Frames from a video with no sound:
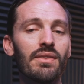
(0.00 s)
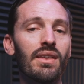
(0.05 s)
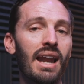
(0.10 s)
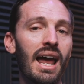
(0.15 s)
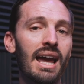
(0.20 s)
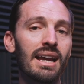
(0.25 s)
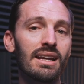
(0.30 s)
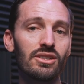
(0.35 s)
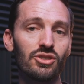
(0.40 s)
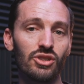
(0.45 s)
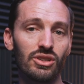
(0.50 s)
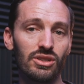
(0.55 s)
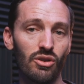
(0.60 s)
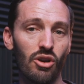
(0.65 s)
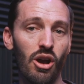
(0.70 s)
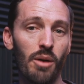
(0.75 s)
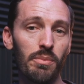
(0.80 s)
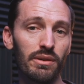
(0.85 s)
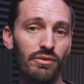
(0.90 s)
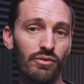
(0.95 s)
that I can just
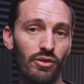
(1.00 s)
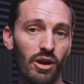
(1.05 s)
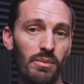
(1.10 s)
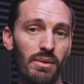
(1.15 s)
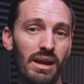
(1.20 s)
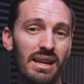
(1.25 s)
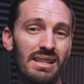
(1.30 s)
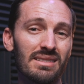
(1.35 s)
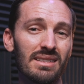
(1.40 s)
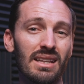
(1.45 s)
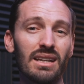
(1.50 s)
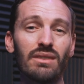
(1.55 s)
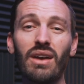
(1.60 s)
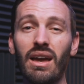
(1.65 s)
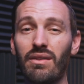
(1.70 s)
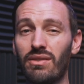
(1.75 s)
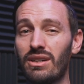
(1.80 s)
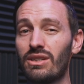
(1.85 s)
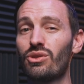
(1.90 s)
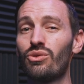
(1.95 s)
copy from instead of
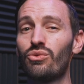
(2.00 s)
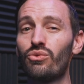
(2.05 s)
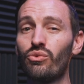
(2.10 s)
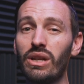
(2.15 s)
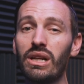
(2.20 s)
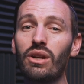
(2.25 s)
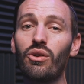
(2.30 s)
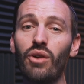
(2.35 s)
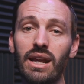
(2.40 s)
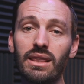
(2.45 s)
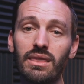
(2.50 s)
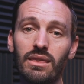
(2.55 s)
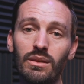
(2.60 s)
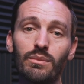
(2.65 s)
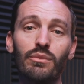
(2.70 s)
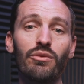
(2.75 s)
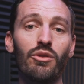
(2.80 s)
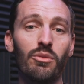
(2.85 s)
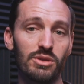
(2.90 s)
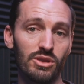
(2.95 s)
having to recreate them from